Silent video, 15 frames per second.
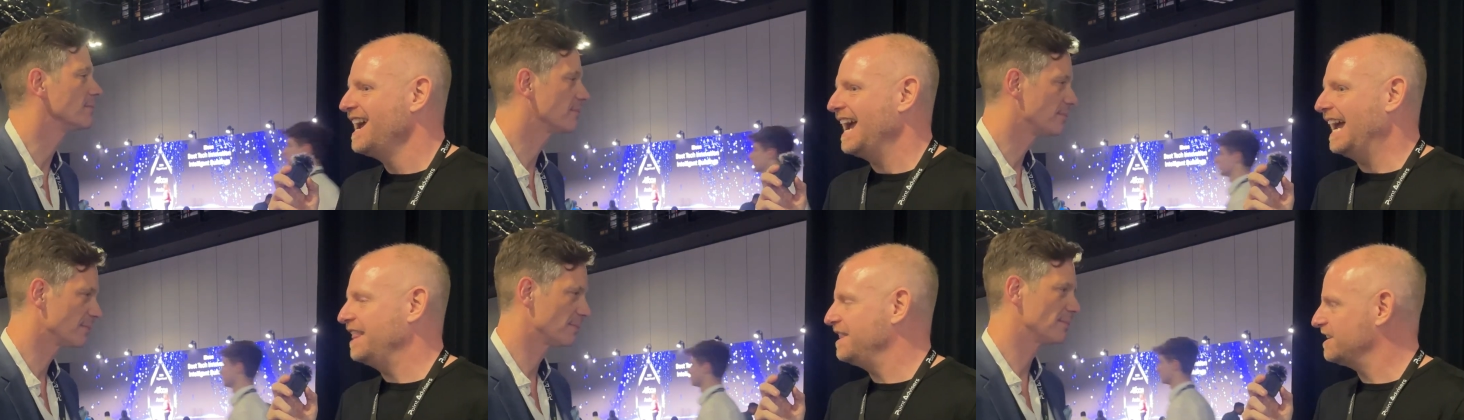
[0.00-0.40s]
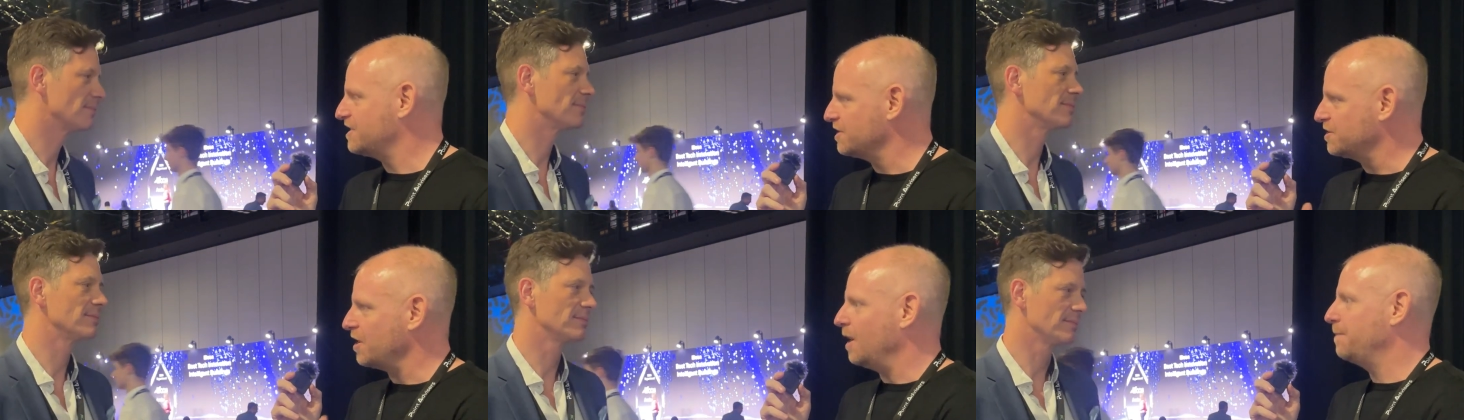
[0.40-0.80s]
Speaker 1: And this
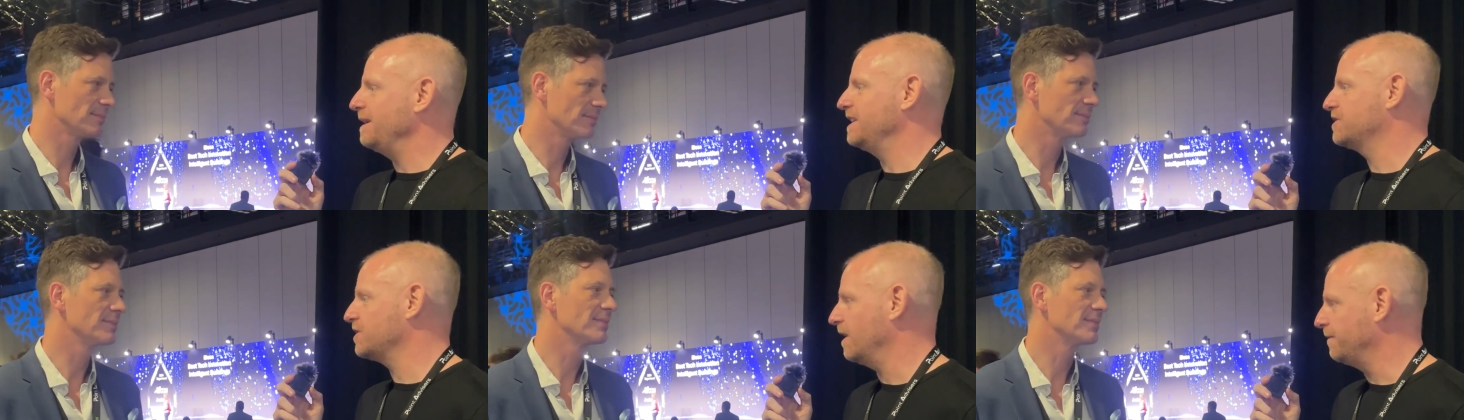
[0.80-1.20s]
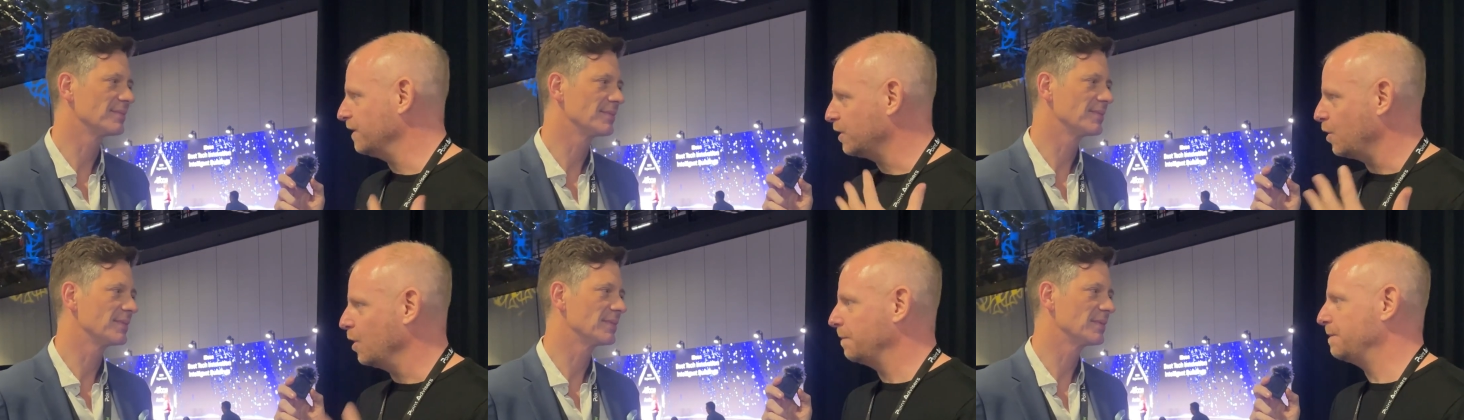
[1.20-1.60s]
is all based off a
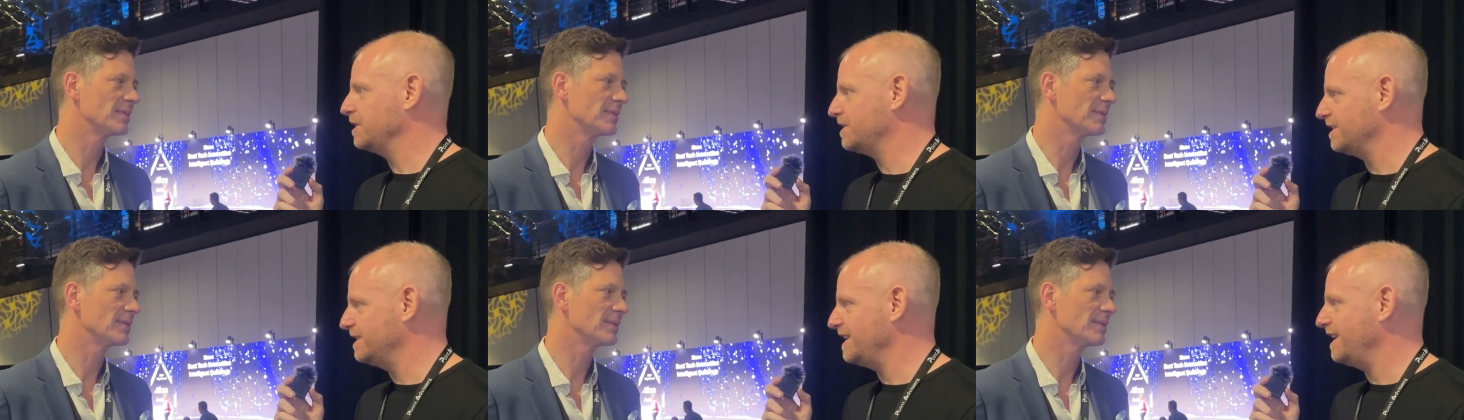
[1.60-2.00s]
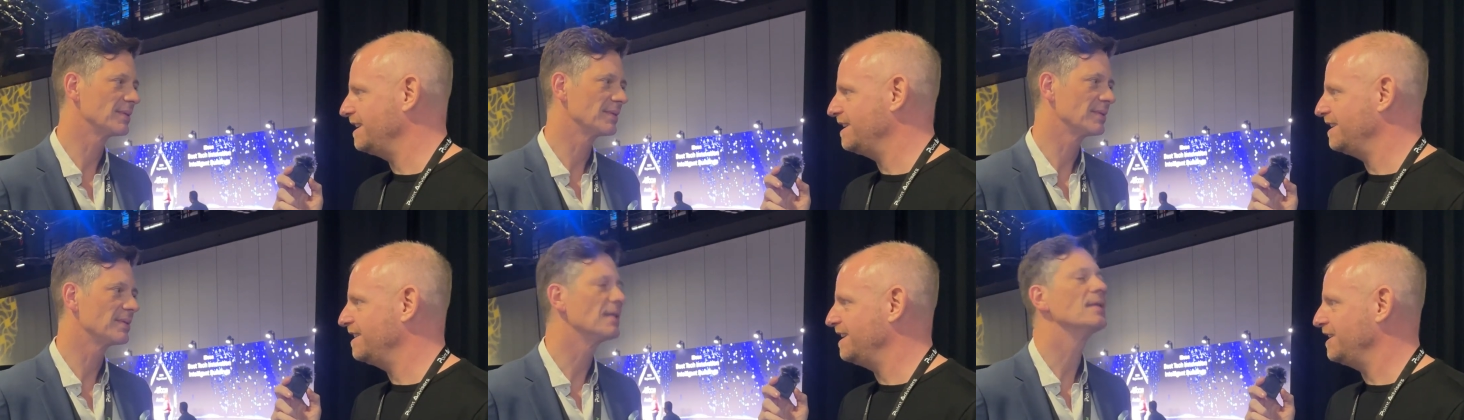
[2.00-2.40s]
corpus of
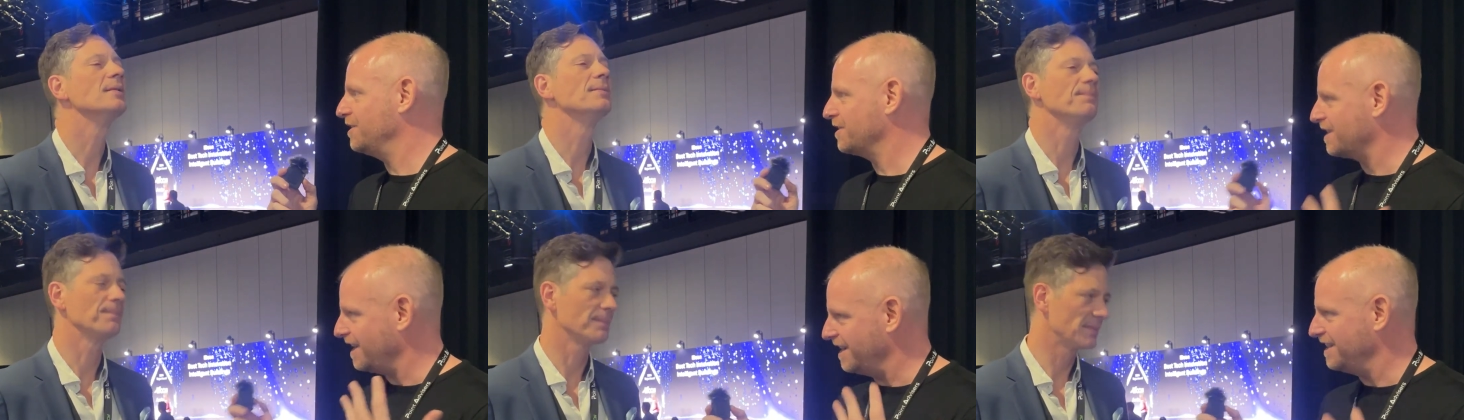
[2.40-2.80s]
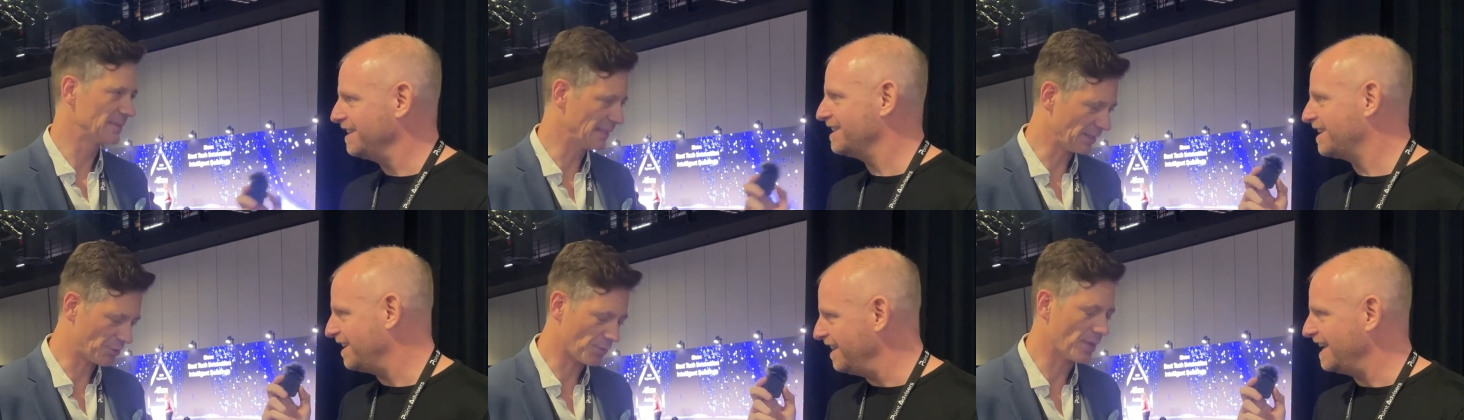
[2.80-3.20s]
data that you're kind
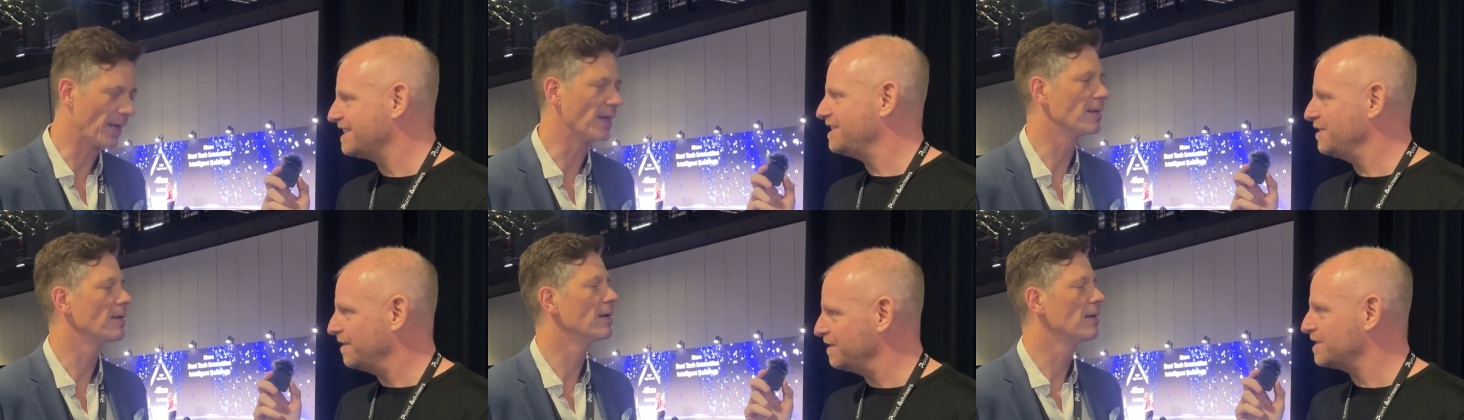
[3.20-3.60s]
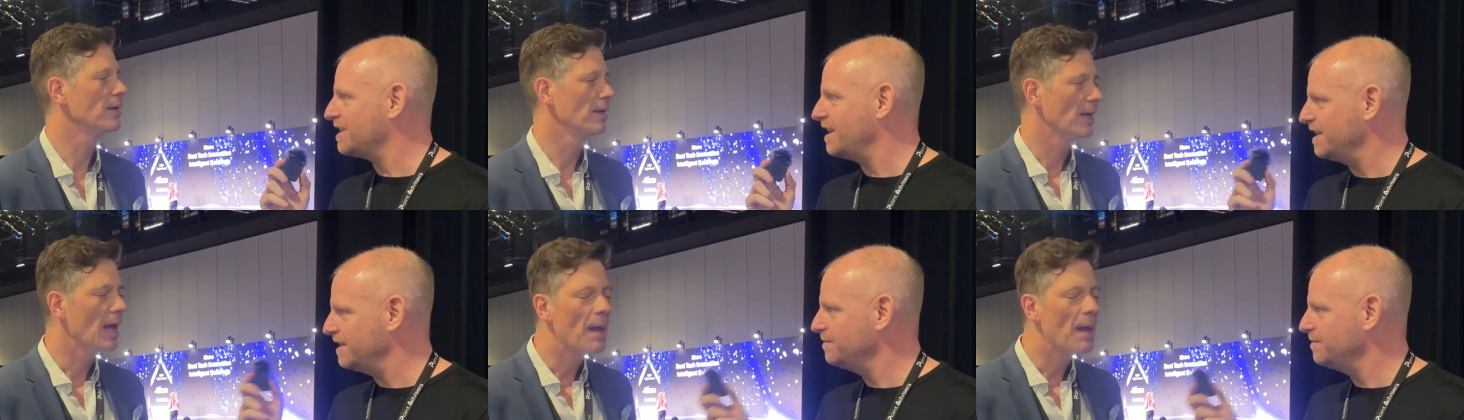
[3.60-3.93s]
of collecting over time?